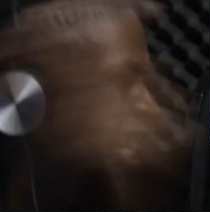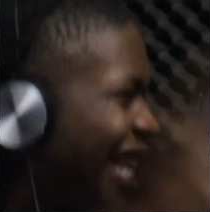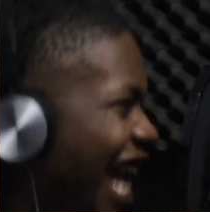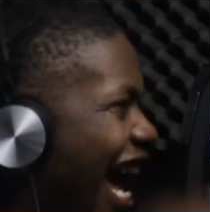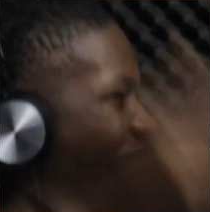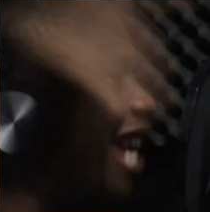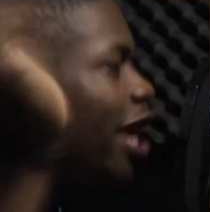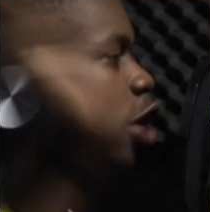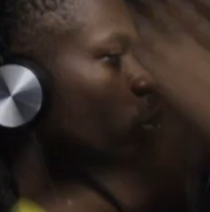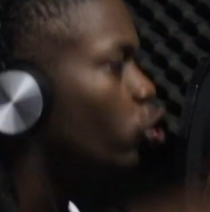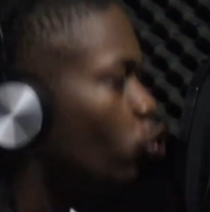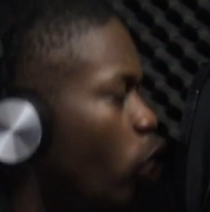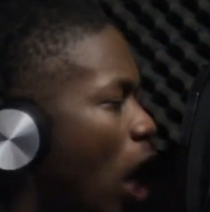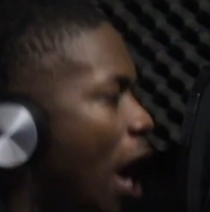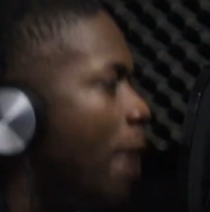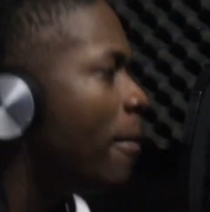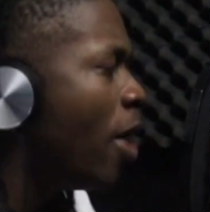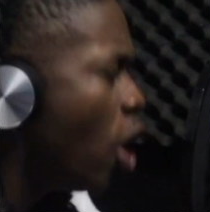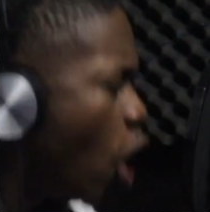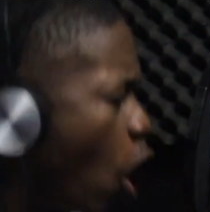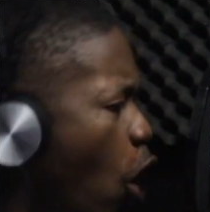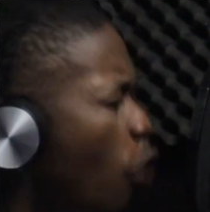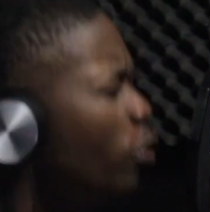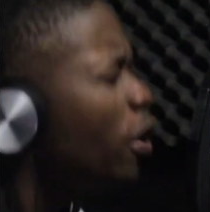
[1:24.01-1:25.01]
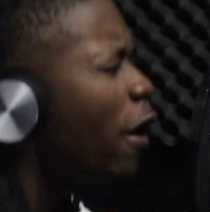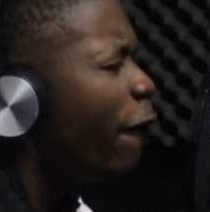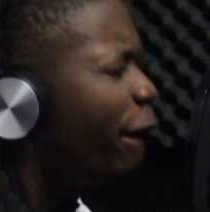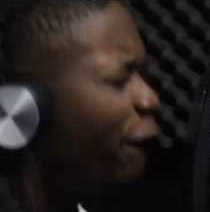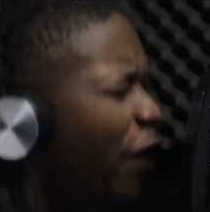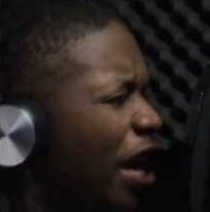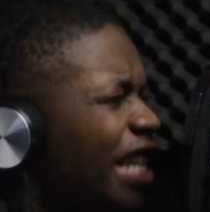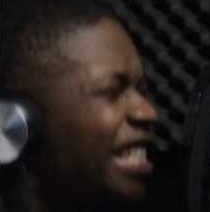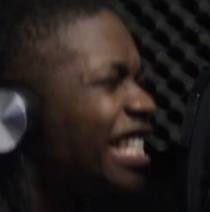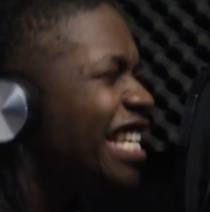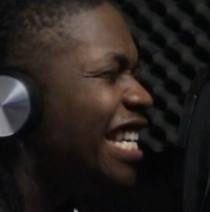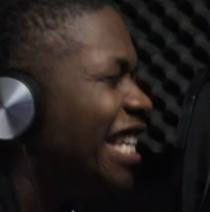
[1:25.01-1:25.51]
Got a drop on the
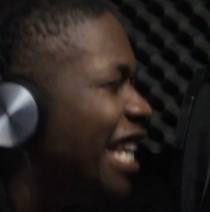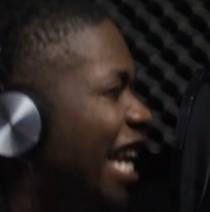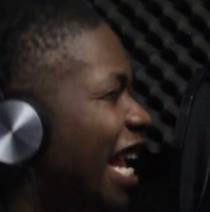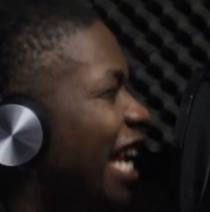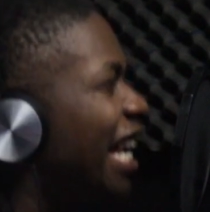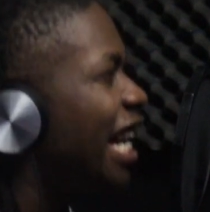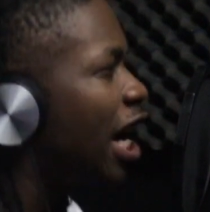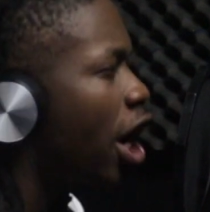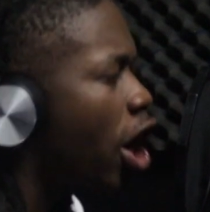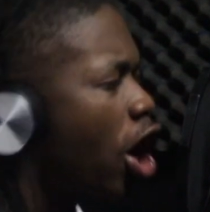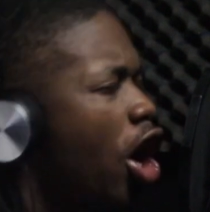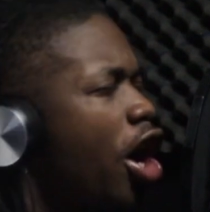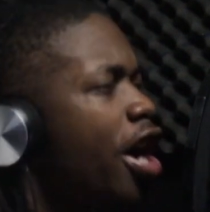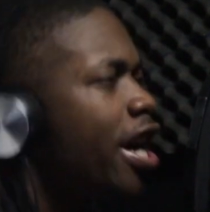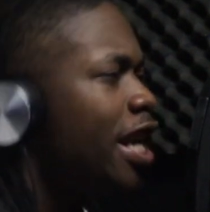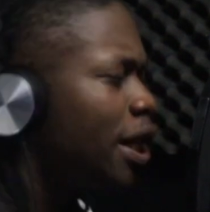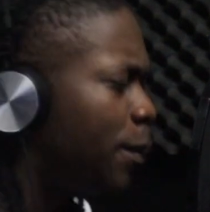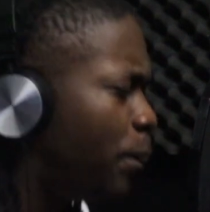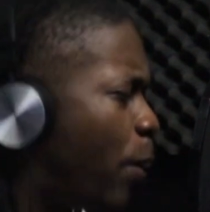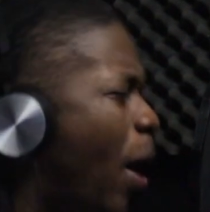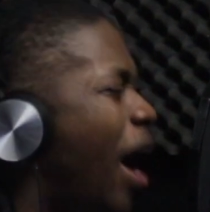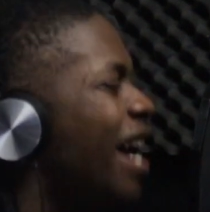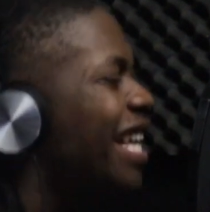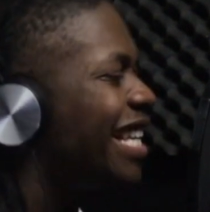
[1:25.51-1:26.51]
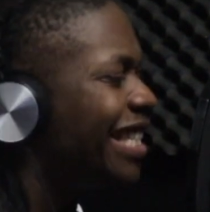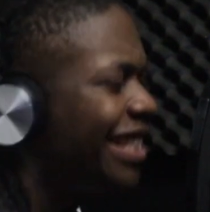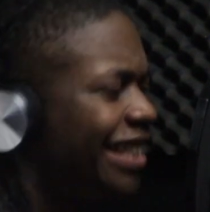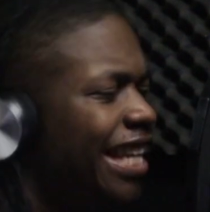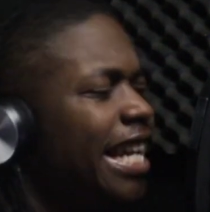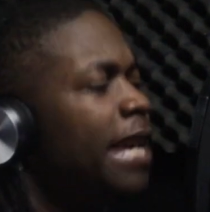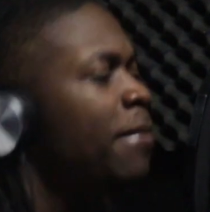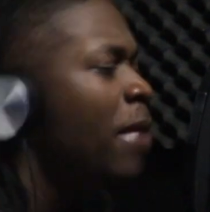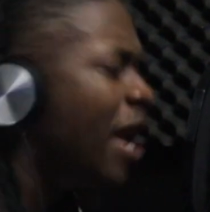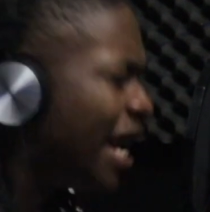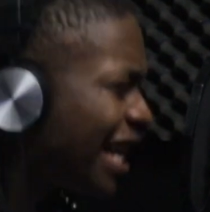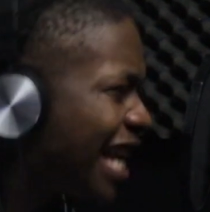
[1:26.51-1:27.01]
flexin' nigga, heard his pockets
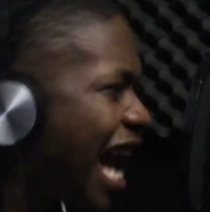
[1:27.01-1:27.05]
deep.